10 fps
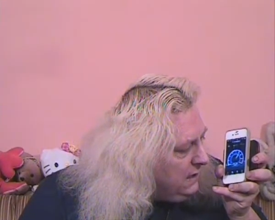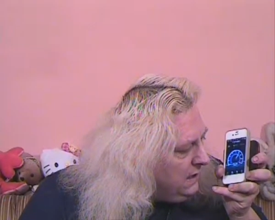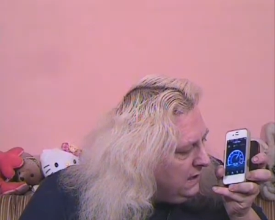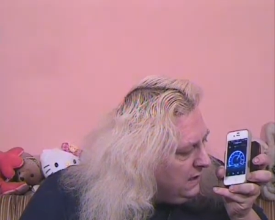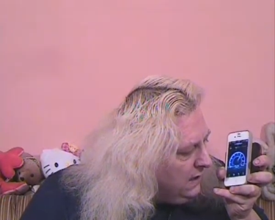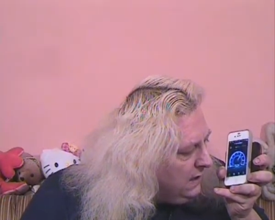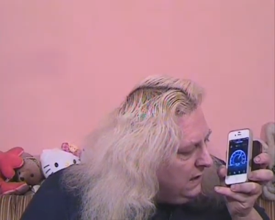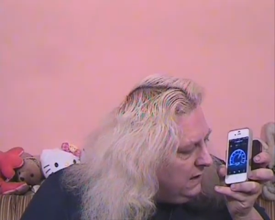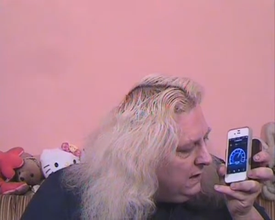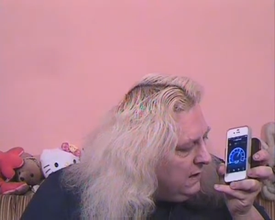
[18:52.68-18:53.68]

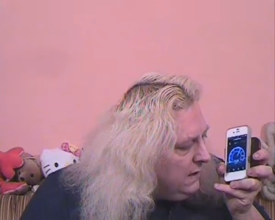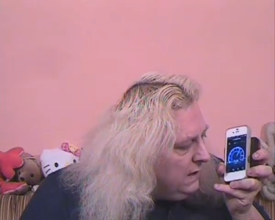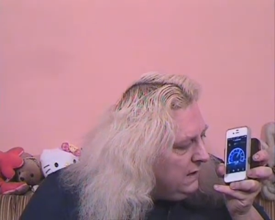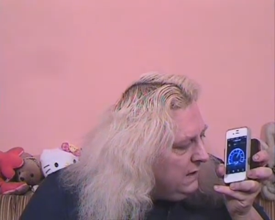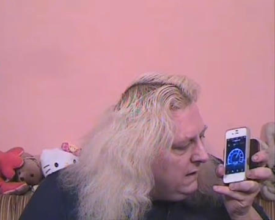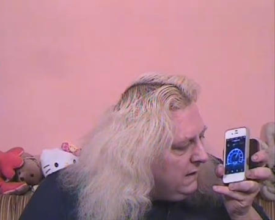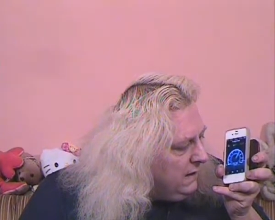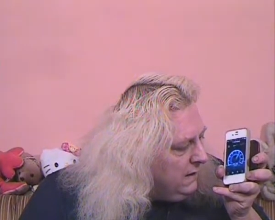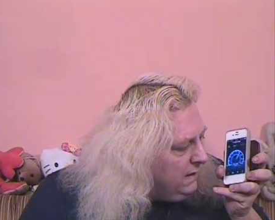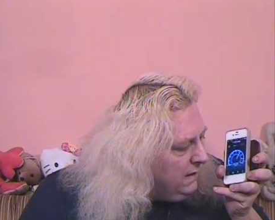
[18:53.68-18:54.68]

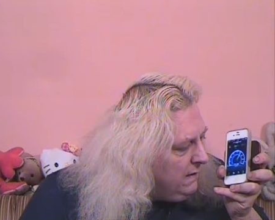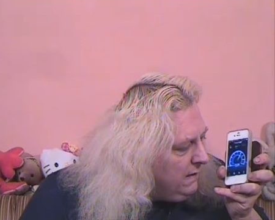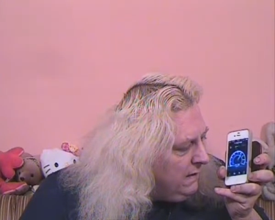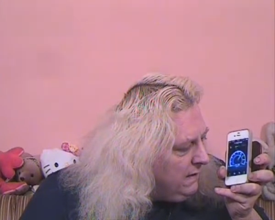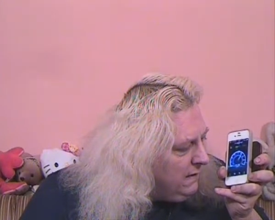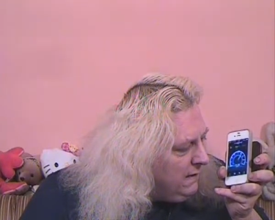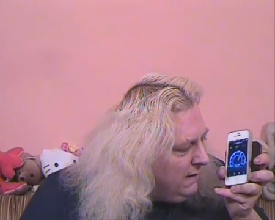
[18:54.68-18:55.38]
[no speech]